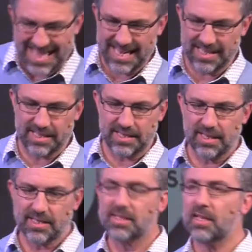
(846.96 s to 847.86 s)
this,
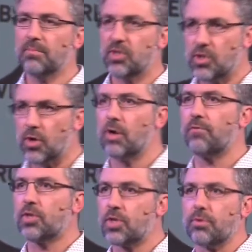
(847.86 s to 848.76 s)
this is
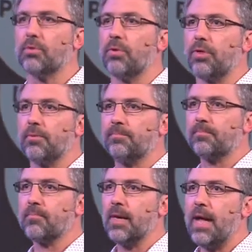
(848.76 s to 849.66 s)
observed truth.
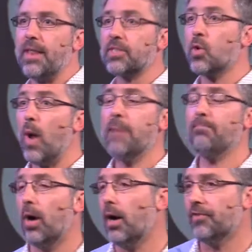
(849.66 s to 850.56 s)
And it's quite
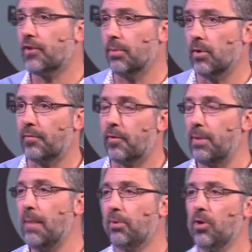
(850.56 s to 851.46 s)
possible for
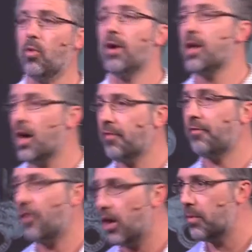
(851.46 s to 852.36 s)
people who are
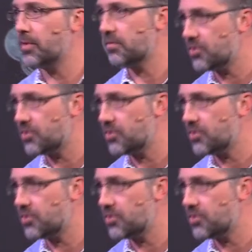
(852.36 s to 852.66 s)
not followers